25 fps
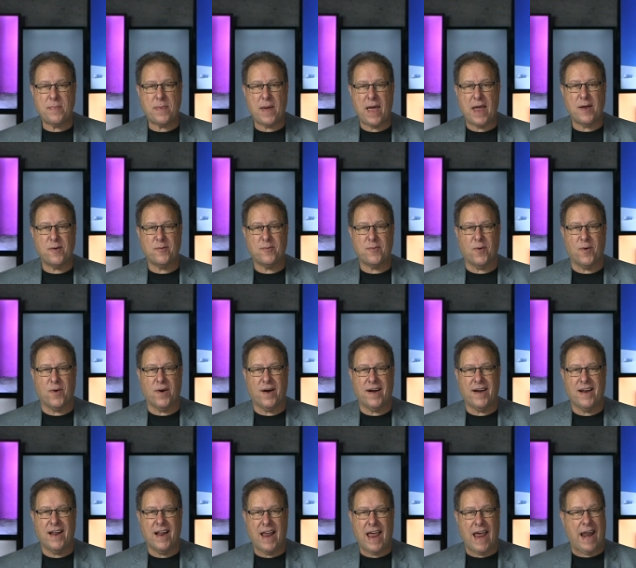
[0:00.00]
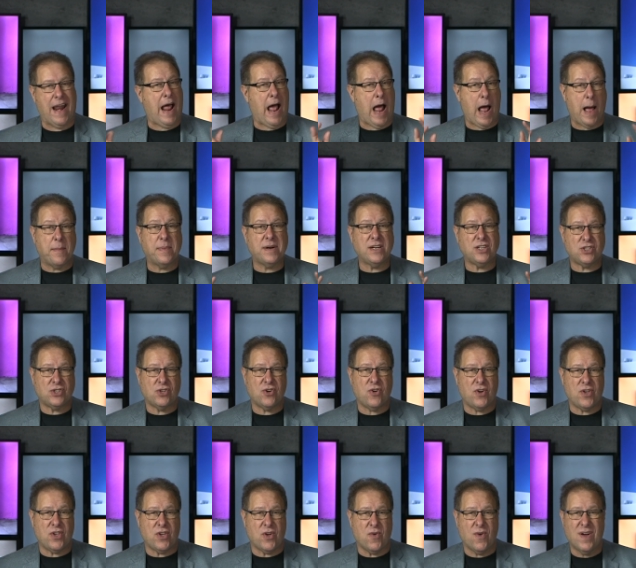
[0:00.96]
paying for it, and I'm going to
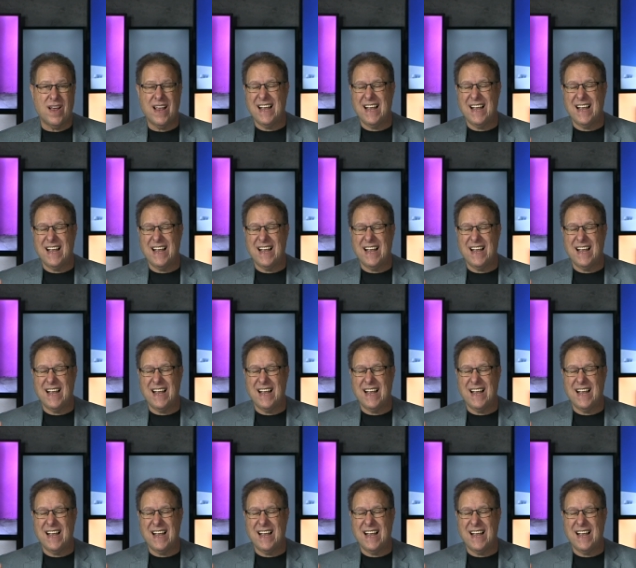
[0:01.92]
show you